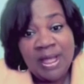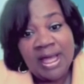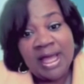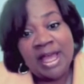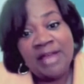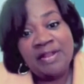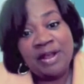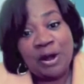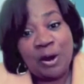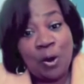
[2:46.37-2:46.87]

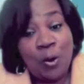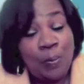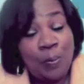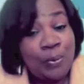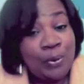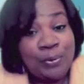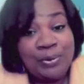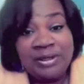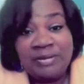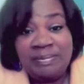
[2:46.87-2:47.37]
and that Oprah
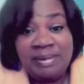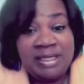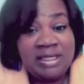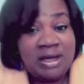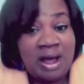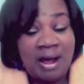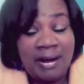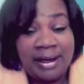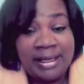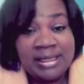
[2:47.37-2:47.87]
would be
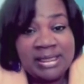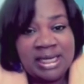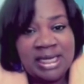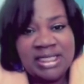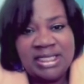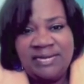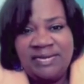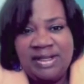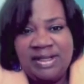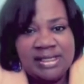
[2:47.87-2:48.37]
talking to us
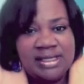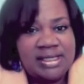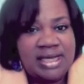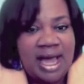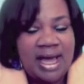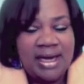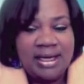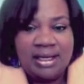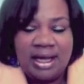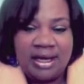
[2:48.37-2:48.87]
via
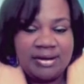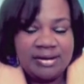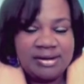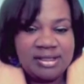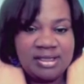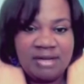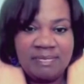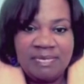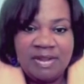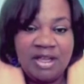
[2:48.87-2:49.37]
satellite or
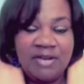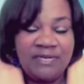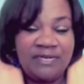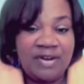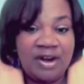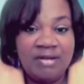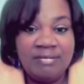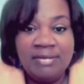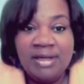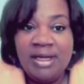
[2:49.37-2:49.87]
something
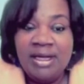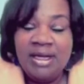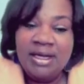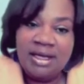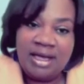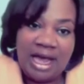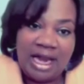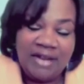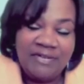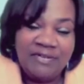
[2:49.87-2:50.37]
from
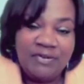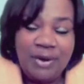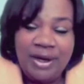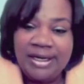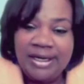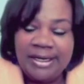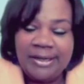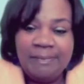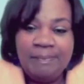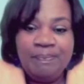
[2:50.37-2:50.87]

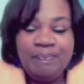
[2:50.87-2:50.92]
California.